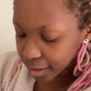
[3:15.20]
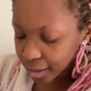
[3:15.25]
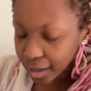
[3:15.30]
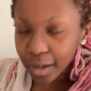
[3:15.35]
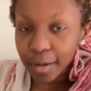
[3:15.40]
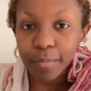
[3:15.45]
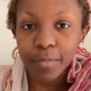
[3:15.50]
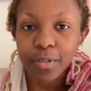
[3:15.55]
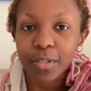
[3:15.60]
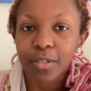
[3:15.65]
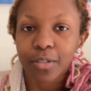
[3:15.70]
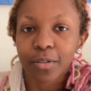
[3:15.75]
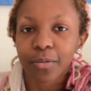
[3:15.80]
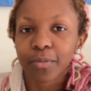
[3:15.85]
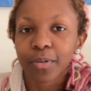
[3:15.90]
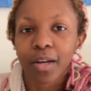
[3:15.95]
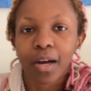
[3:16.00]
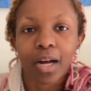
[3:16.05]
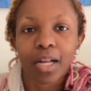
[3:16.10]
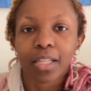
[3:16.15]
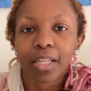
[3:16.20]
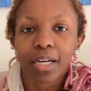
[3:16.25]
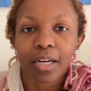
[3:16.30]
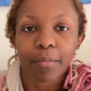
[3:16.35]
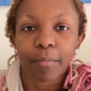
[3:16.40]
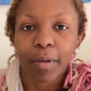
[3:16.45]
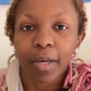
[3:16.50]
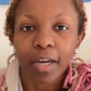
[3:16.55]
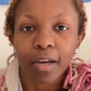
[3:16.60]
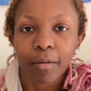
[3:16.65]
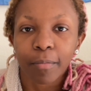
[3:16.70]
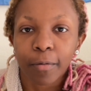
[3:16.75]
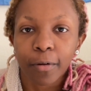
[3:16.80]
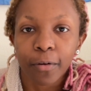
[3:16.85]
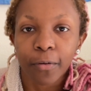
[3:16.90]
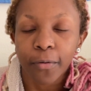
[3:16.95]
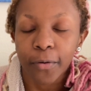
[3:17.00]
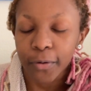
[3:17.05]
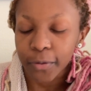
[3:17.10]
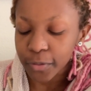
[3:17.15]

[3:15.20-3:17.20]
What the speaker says: I'm so not like a makeup guru,